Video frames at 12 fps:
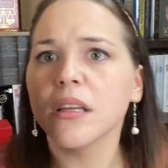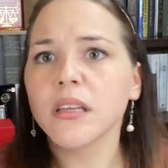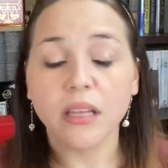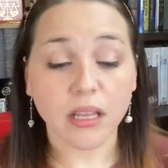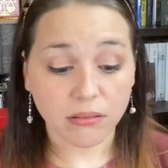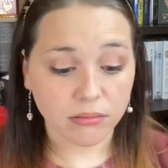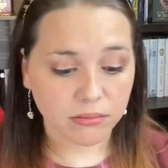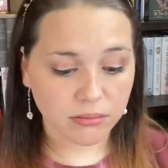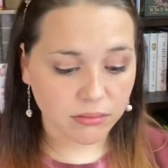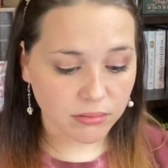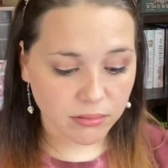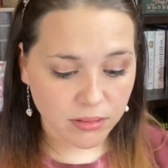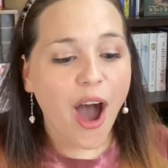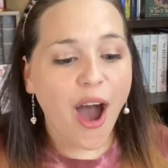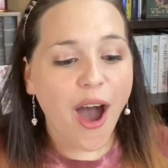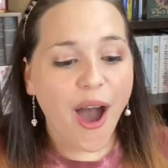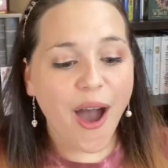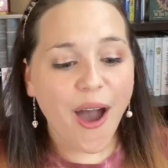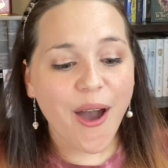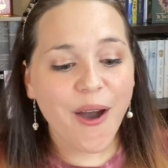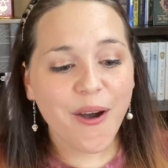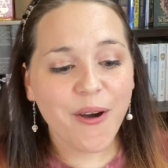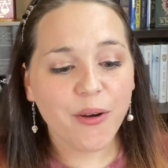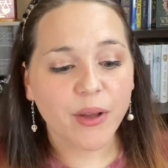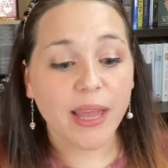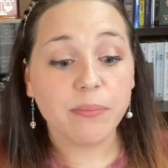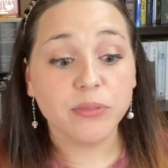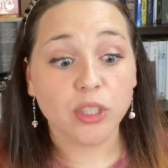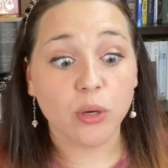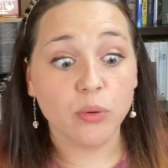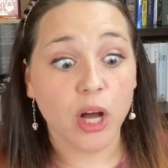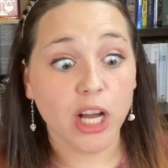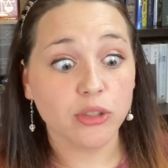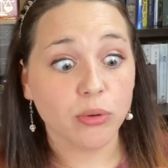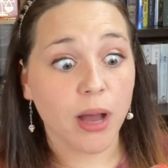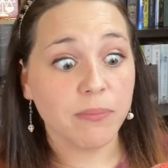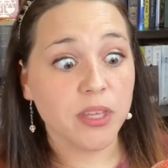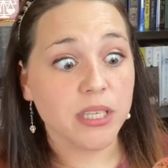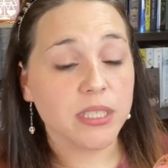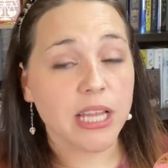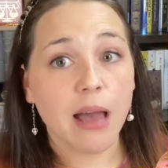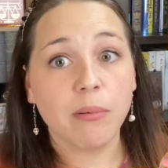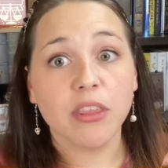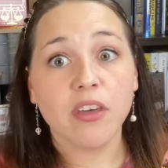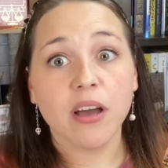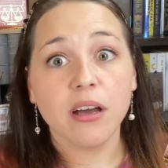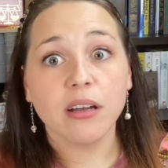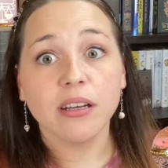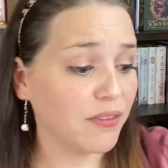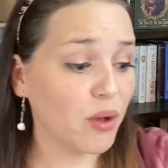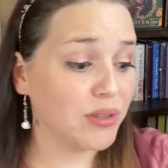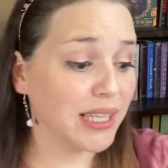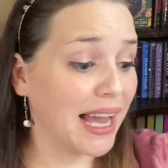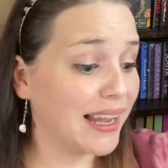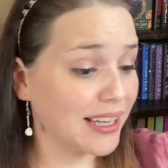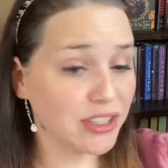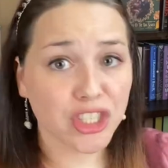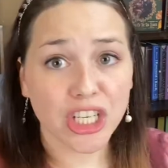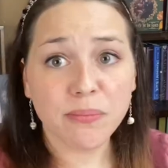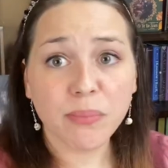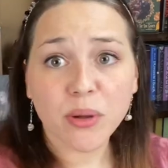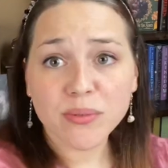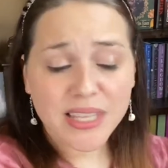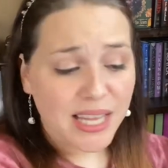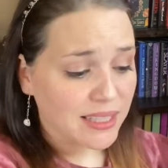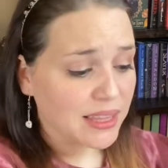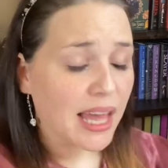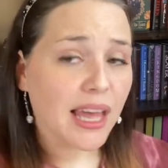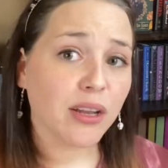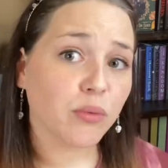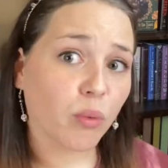Oh. Okay, do not drop this, Tabitha. If only I had cheekbones like that.